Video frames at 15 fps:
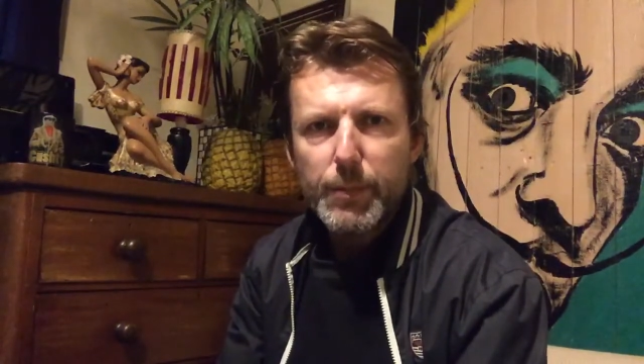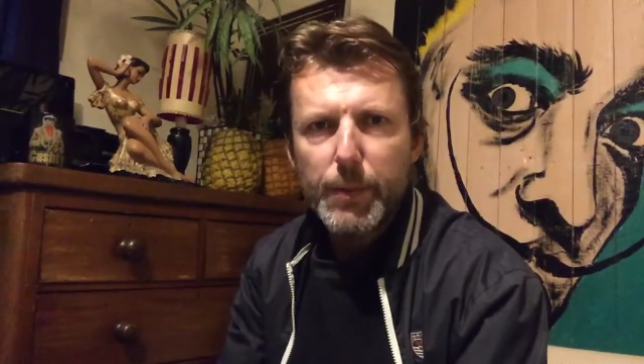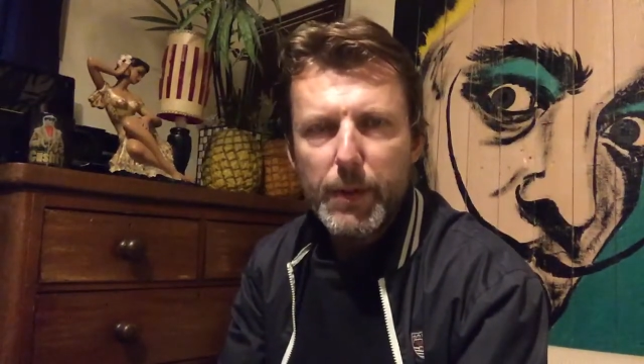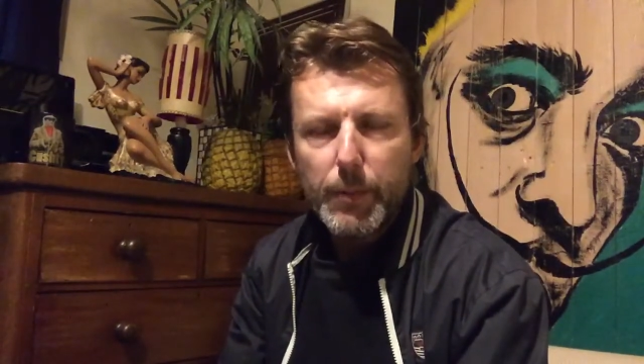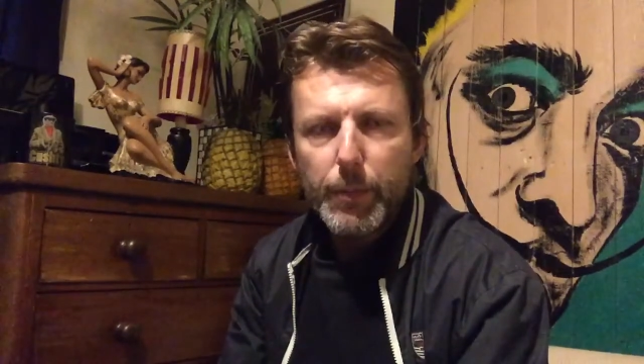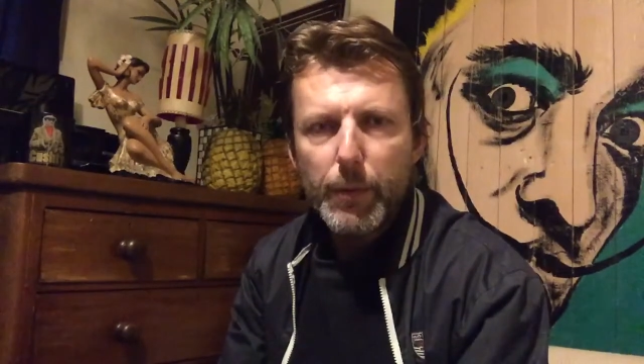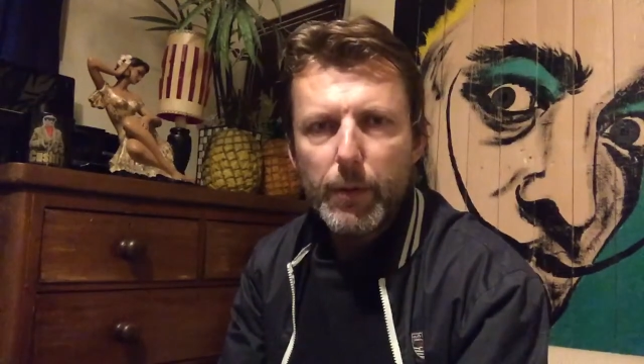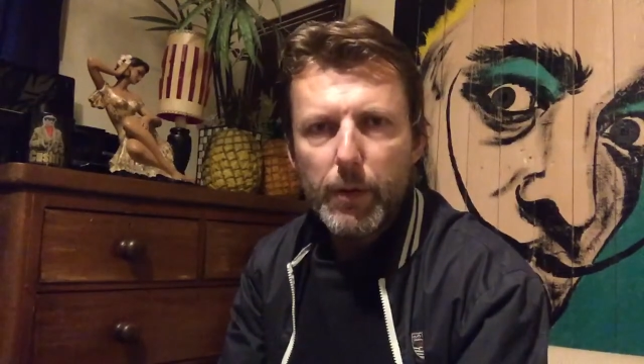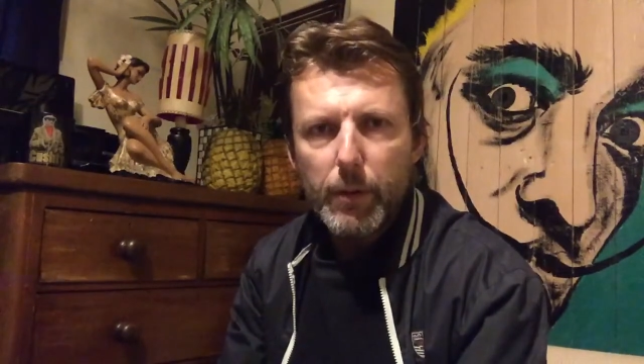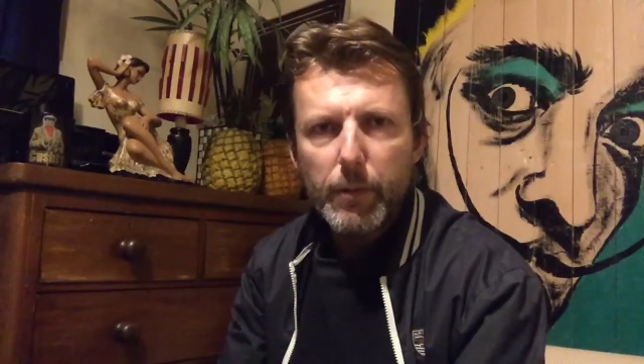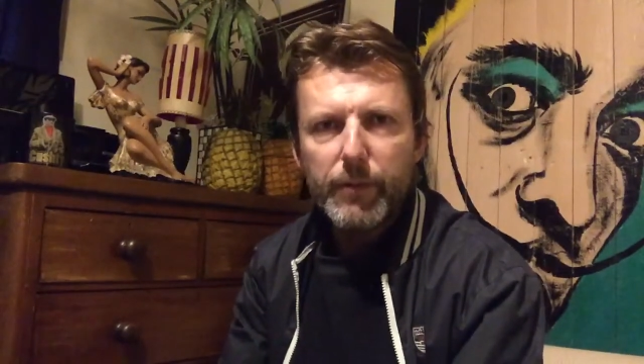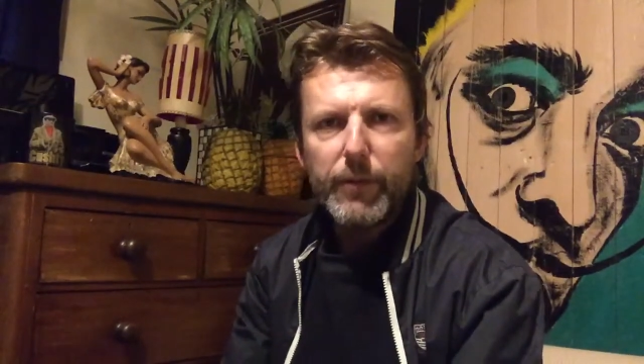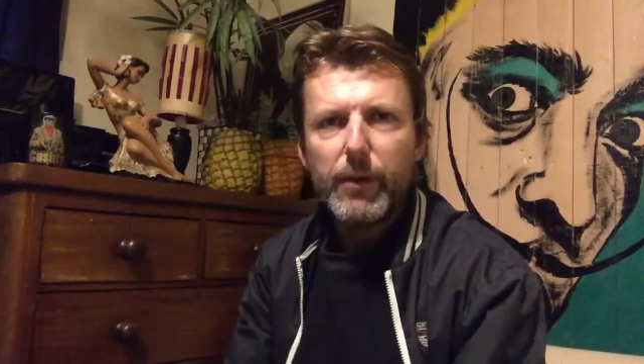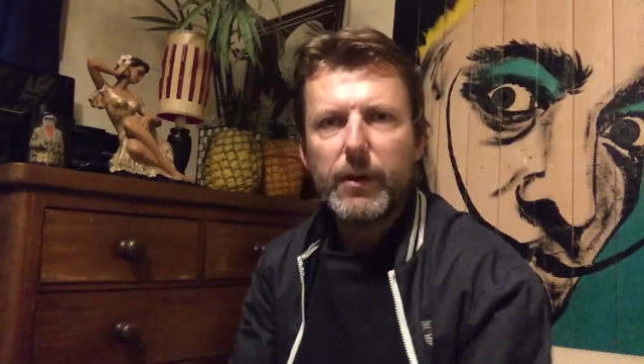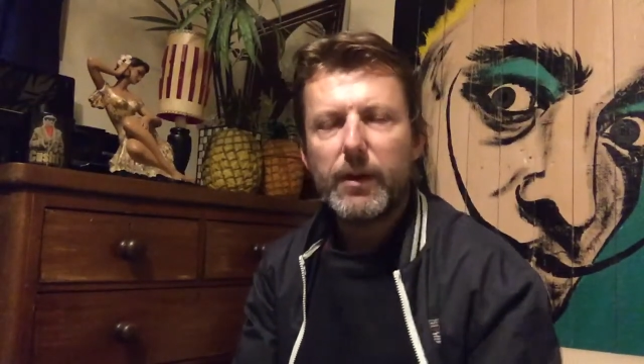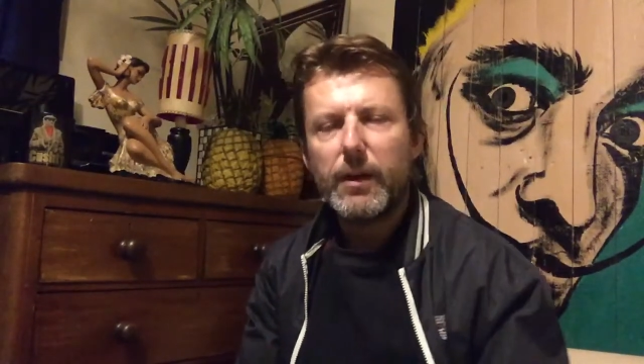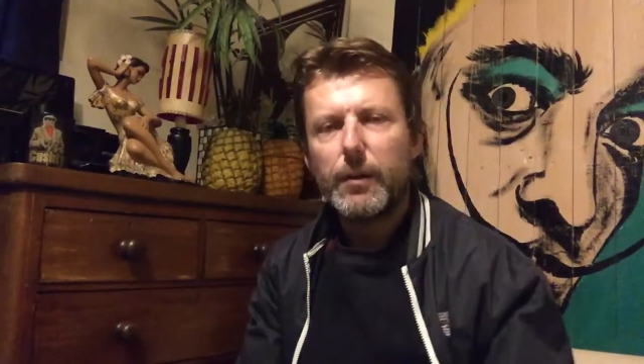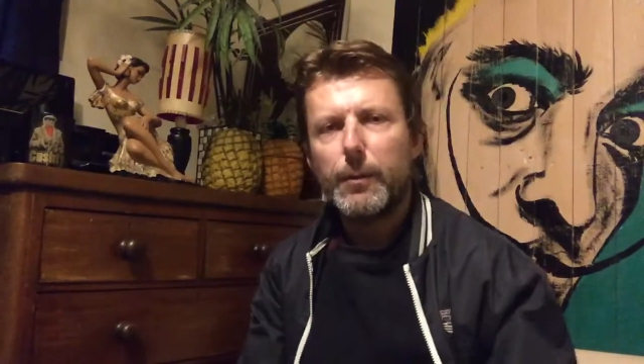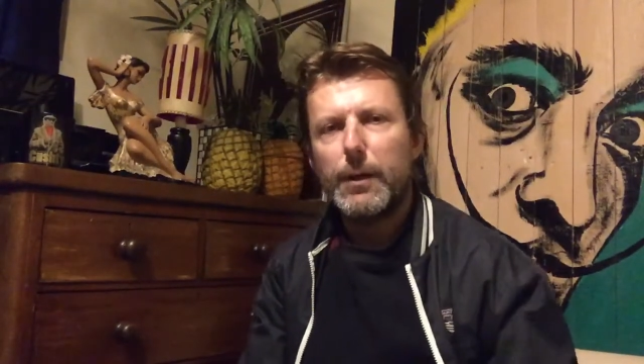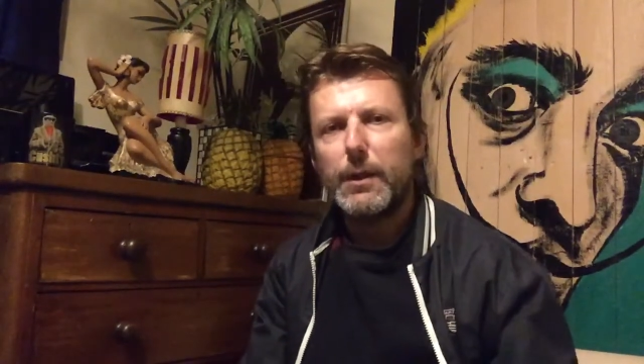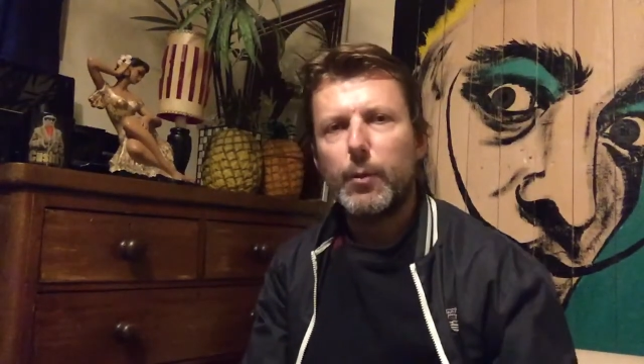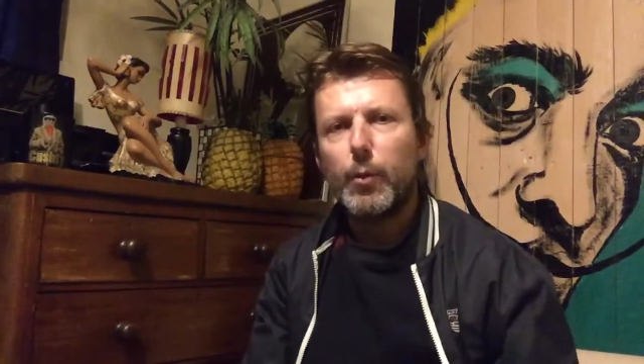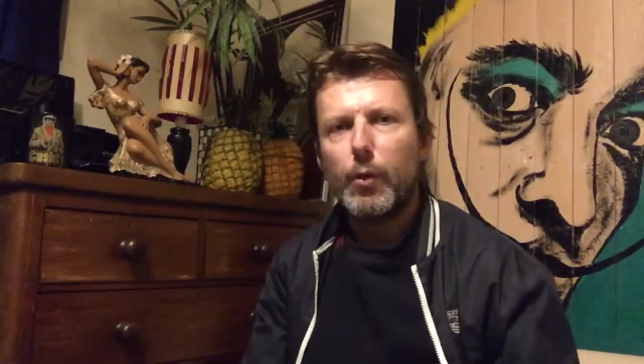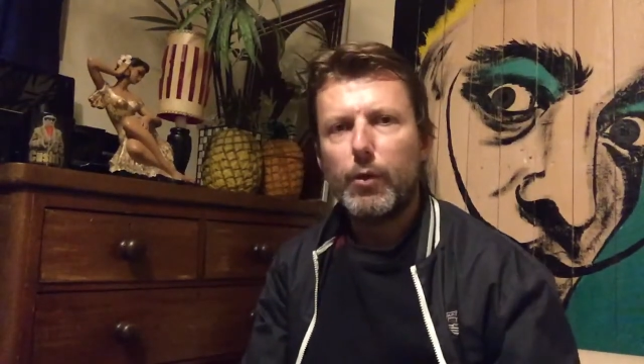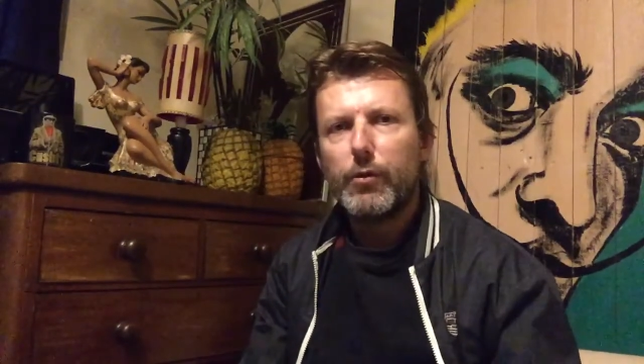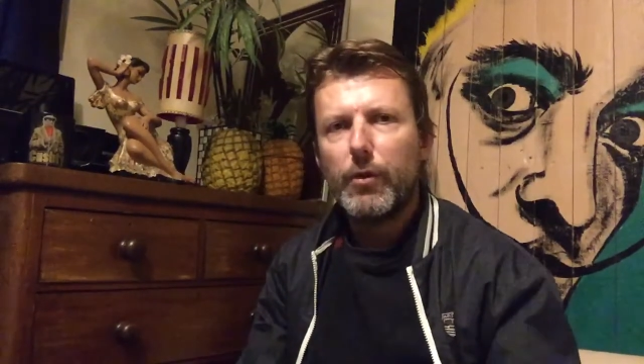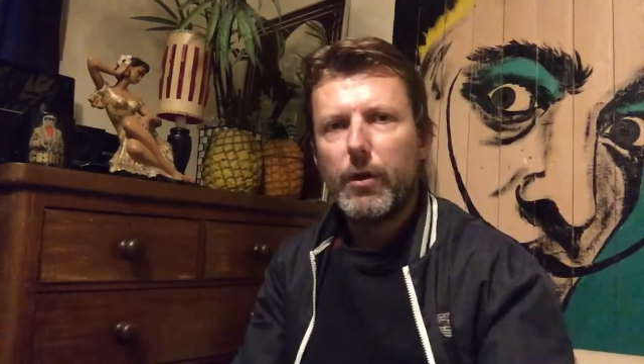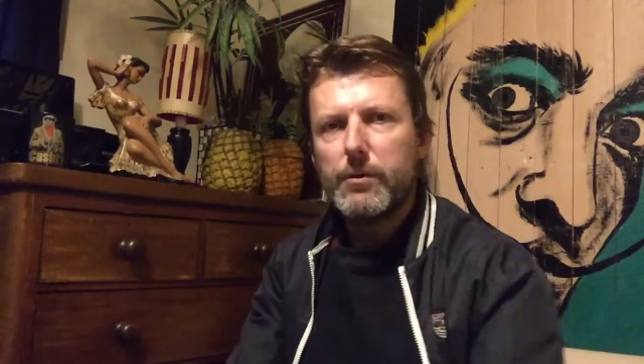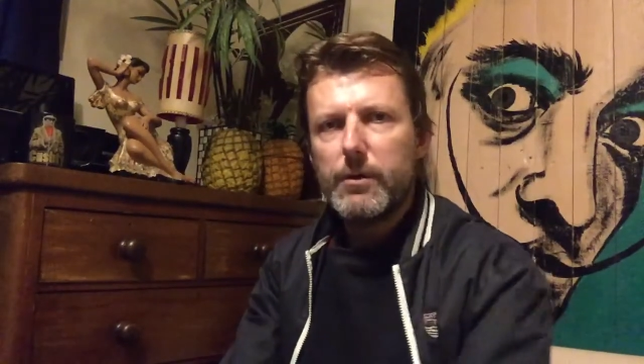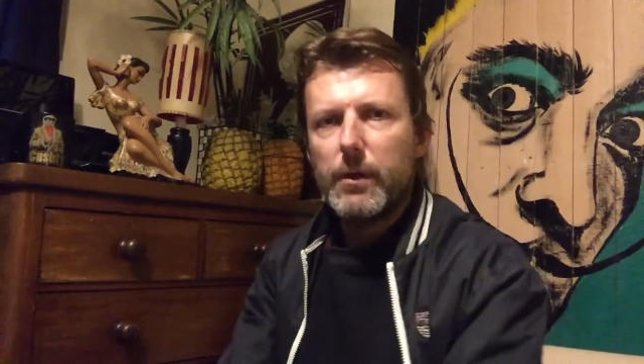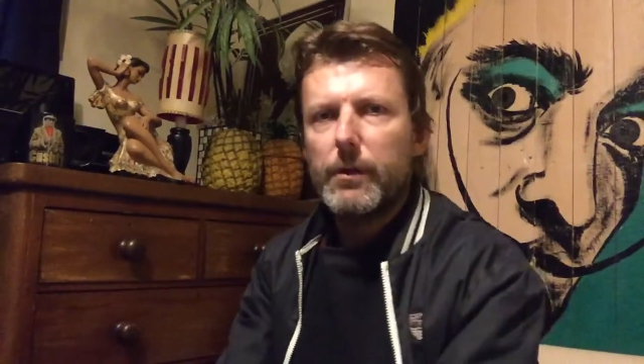people who are fucking committing the war crimes.